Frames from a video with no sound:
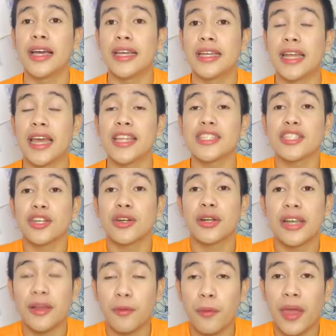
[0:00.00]
na it's your
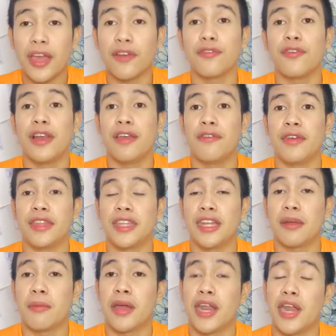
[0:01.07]
way of living
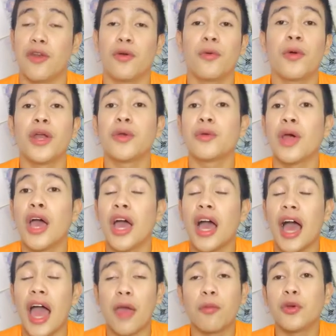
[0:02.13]
din naman. And no one,
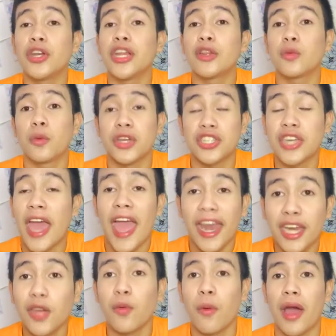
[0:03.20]
I wouldn't wish
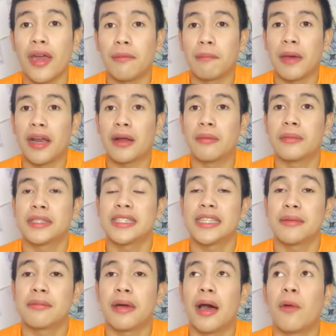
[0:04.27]
anyone para
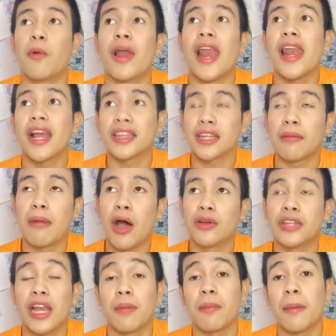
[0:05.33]
mawalan ng trabaho
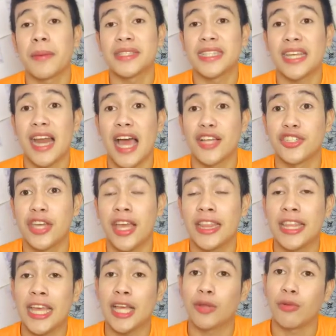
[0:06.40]
dahil ipapasira ang
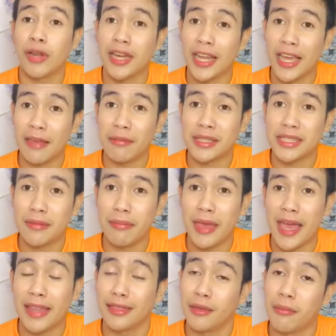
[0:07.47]
JnT katulad ng
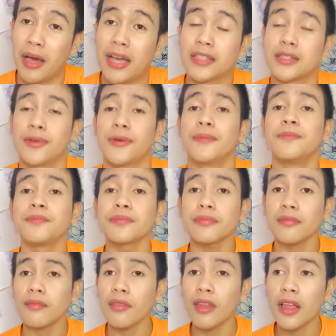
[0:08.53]
ABCBN, diba? So,
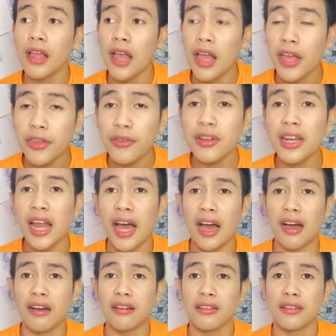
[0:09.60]
yun
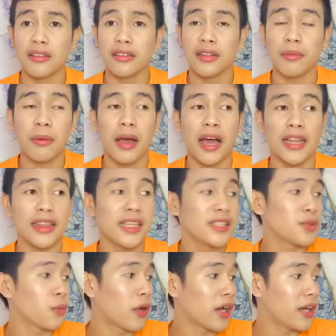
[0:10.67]
lang, di ba? At
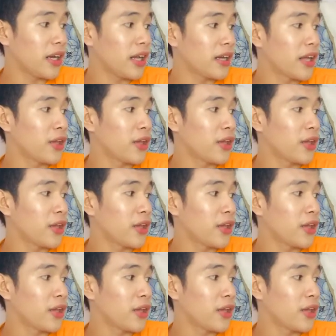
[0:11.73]
least warning na